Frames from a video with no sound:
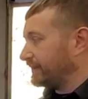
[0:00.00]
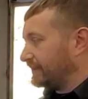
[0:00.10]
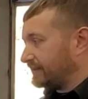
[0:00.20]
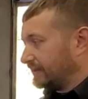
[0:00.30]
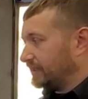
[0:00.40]

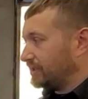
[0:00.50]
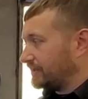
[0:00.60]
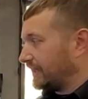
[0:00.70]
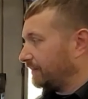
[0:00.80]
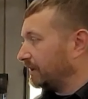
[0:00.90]
less ignition
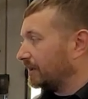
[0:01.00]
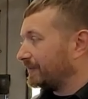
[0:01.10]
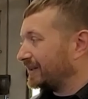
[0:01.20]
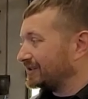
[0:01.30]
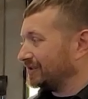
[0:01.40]
timing up
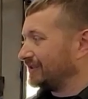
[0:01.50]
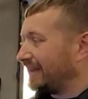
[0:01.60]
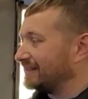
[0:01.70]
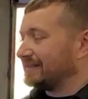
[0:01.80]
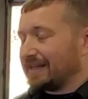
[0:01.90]
there, so it's a
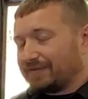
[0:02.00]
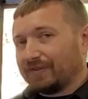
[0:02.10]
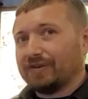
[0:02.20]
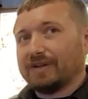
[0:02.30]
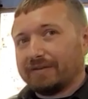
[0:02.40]
lot
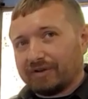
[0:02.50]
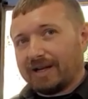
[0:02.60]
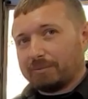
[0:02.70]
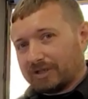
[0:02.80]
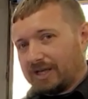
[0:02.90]
safer in every
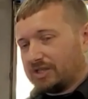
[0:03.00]
application,